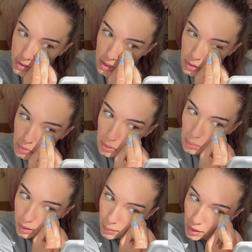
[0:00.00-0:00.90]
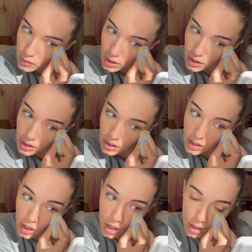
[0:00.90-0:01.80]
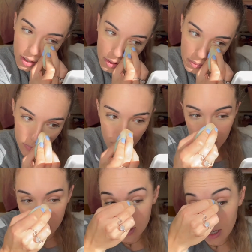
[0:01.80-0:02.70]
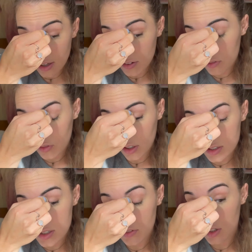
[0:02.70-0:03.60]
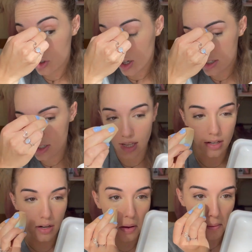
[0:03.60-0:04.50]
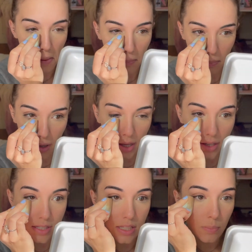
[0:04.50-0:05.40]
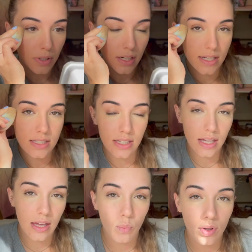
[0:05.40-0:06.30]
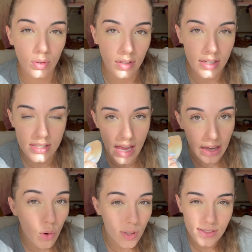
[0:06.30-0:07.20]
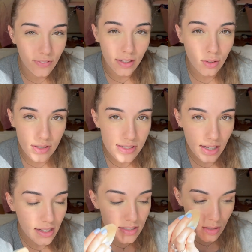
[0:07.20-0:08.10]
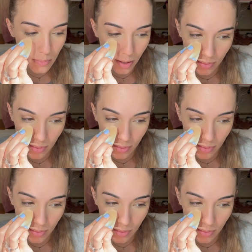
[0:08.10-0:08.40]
I don't really wear powder, just because I have relatively dry skin, but it sets pretty nicely. It will crease. I always have had creasy eyes, so maybe